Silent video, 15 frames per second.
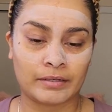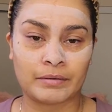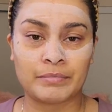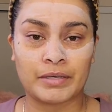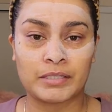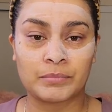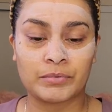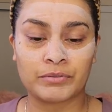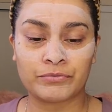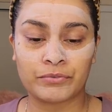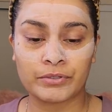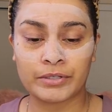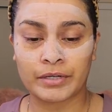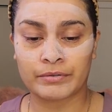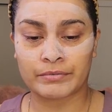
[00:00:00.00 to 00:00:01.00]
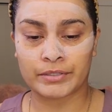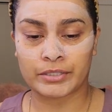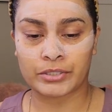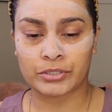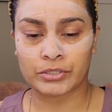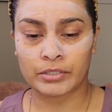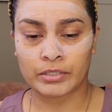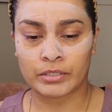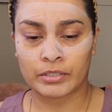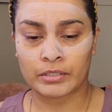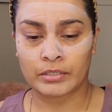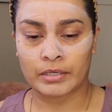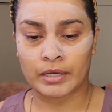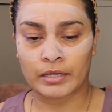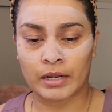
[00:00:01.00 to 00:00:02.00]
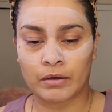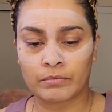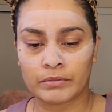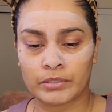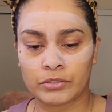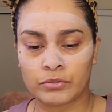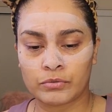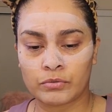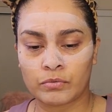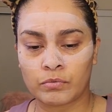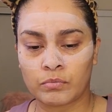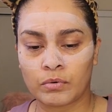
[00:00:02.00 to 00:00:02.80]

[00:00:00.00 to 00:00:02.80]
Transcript: It makes me a full coverage, and I only do